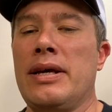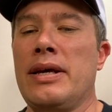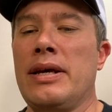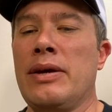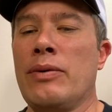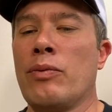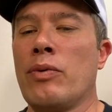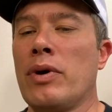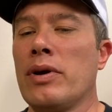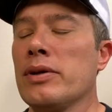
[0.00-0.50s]

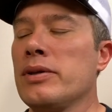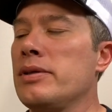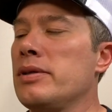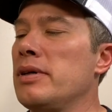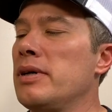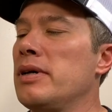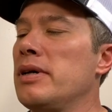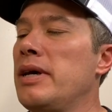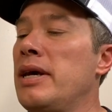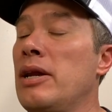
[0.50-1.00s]
works,
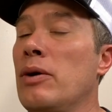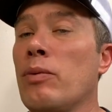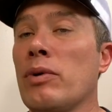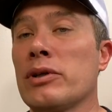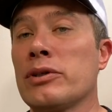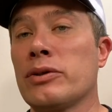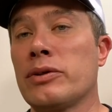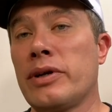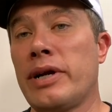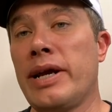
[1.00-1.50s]
and it
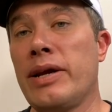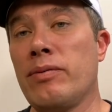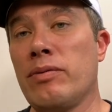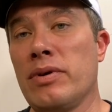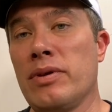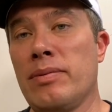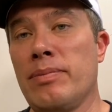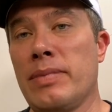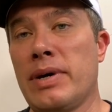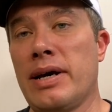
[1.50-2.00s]
works great
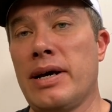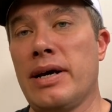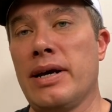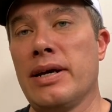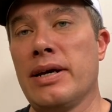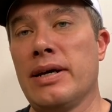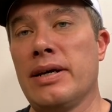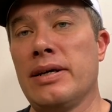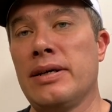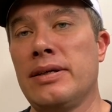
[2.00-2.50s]
with
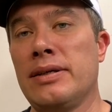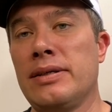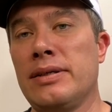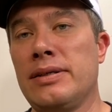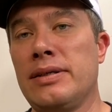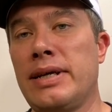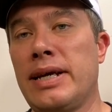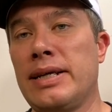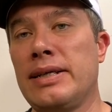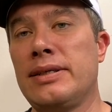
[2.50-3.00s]
my
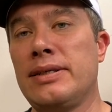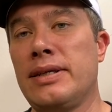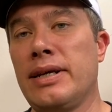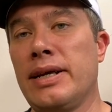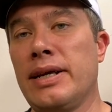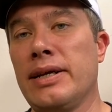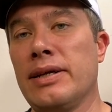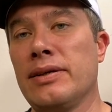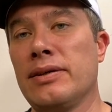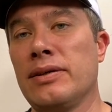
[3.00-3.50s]

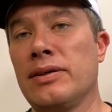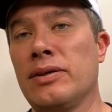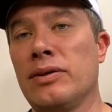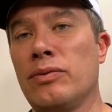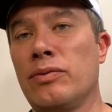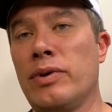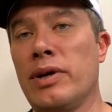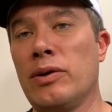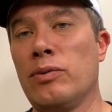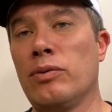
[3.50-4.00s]
daystate
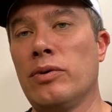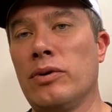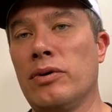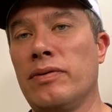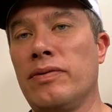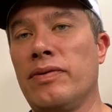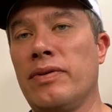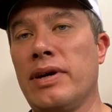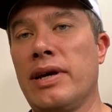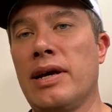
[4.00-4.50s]
Red
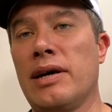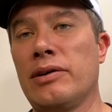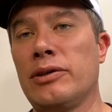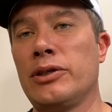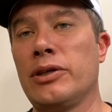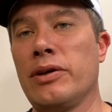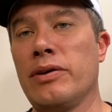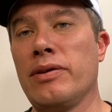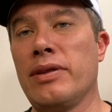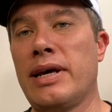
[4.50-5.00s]
Wolf, and I'll
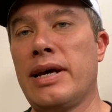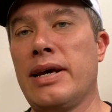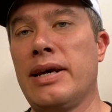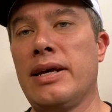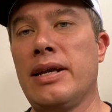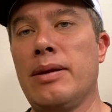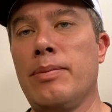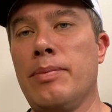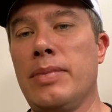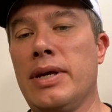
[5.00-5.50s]
show you that
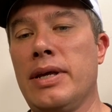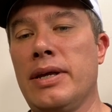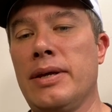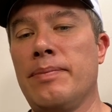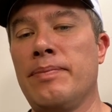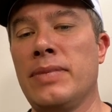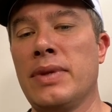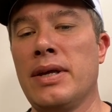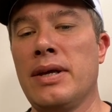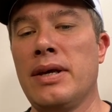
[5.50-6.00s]
in a
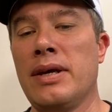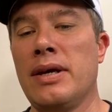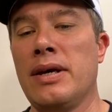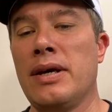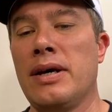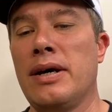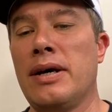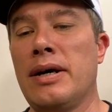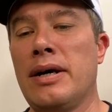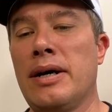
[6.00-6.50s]
minute.
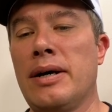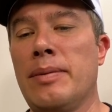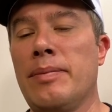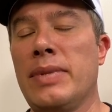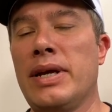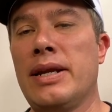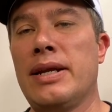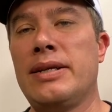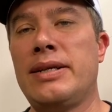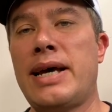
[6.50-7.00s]

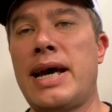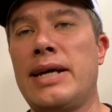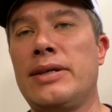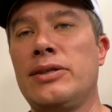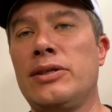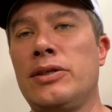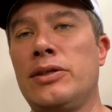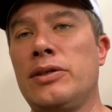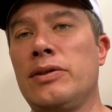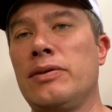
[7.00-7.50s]
It
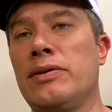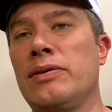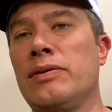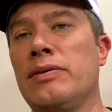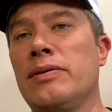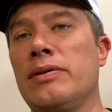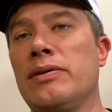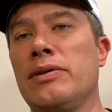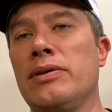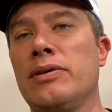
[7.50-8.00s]
attaches
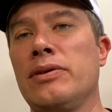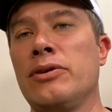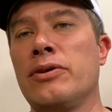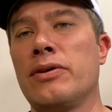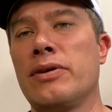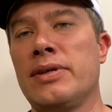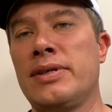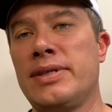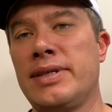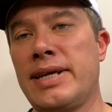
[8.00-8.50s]
to
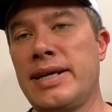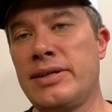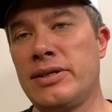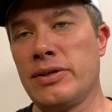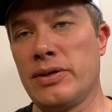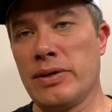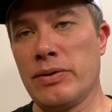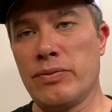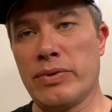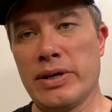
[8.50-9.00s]
your
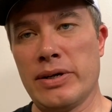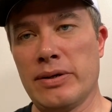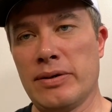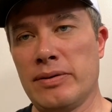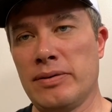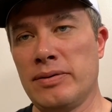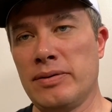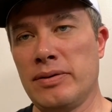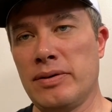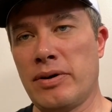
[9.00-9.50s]
accessory
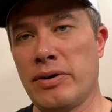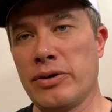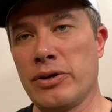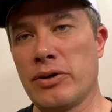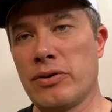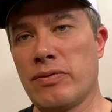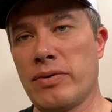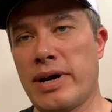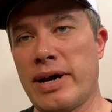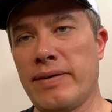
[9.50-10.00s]
rail on
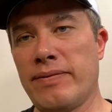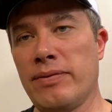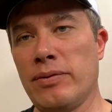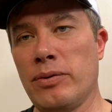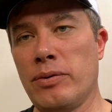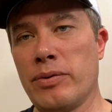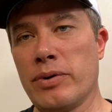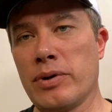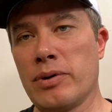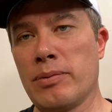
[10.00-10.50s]
your
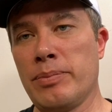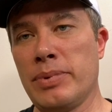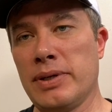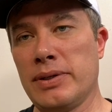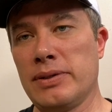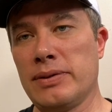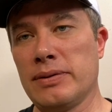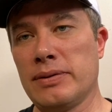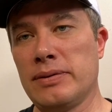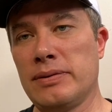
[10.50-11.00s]
rifle or your
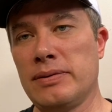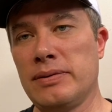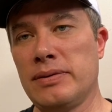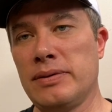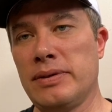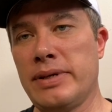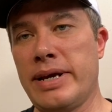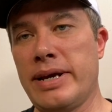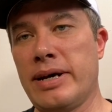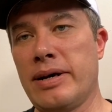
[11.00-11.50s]
pistol.
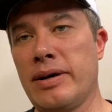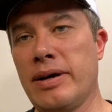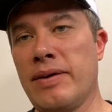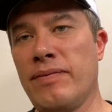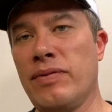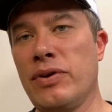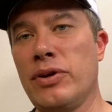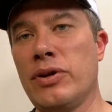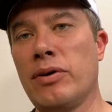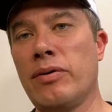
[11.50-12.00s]
Now,
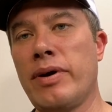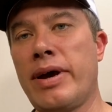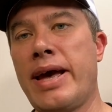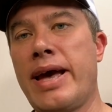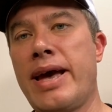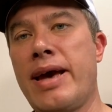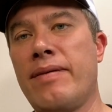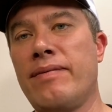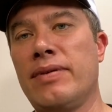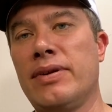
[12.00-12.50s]
if you don't
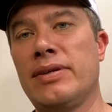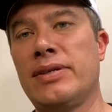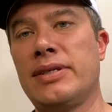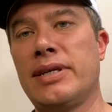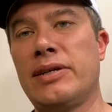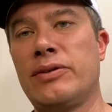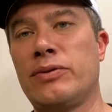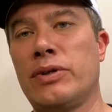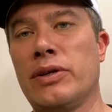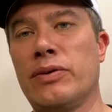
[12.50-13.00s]
have an
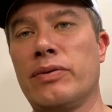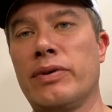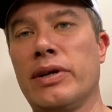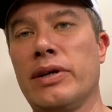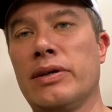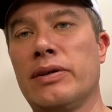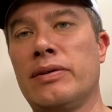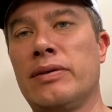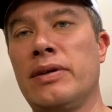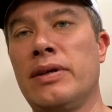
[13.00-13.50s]
accessory
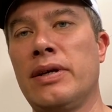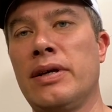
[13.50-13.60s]
rail